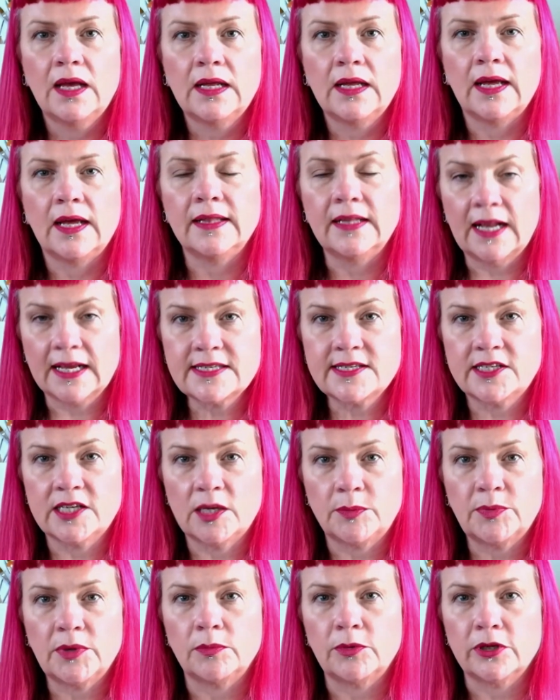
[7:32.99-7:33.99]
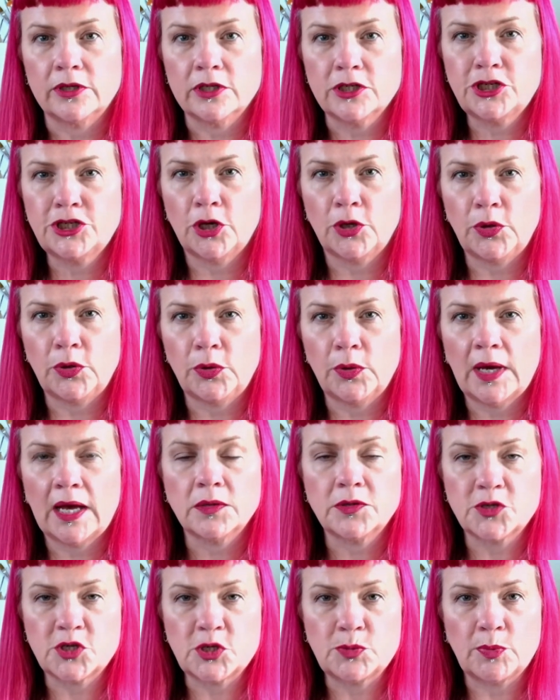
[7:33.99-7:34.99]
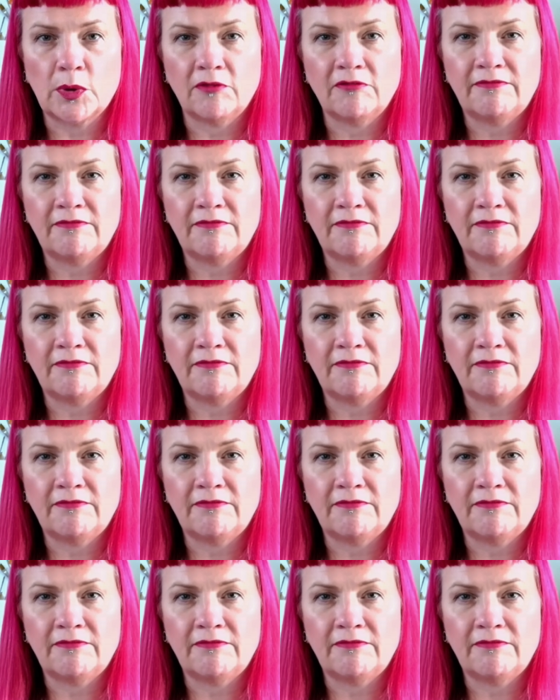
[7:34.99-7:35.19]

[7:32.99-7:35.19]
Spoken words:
In the next tip, I'm going to show you how to spot